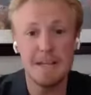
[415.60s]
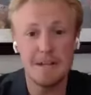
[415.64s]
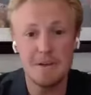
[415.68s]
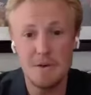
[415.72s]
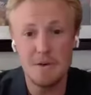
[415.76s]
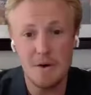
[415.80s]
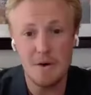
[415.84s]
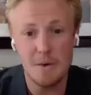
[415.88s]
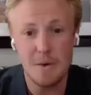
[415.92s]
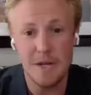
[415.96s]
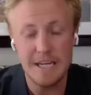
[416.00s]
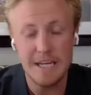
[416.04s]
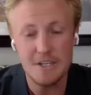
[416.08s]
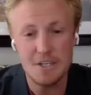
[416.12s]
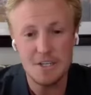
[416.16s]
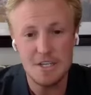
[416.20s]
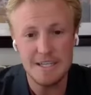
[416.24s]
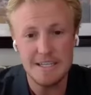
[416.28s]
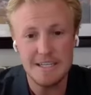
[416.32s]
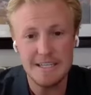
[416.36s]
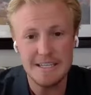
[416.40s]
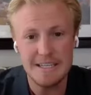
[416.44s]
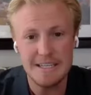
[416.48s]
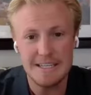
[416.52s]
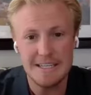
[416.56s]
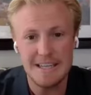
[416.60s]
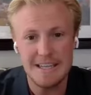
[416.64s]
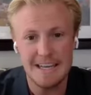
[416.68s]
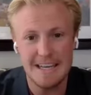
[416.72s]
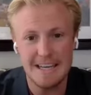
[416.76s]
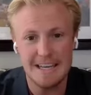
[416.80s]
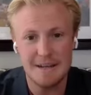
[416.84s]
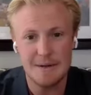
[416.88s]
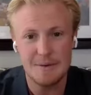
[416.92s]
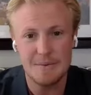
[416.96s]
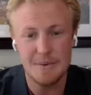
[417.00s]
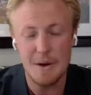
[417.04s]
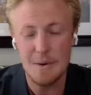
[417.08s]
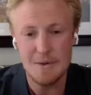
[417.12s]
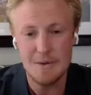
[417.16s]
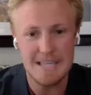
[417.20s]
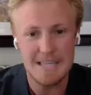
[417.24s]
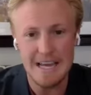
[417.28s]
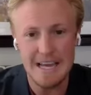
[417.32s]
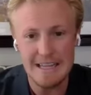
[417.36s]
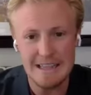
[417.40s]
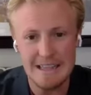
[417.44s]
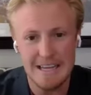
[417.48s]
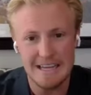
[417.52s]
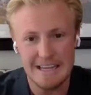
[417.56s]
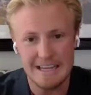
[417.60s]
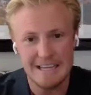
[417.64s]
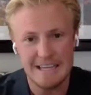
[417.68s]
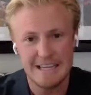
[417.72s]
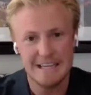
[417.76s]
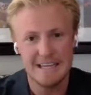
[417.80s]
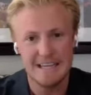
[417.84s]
Norwegian? Like, what was that like?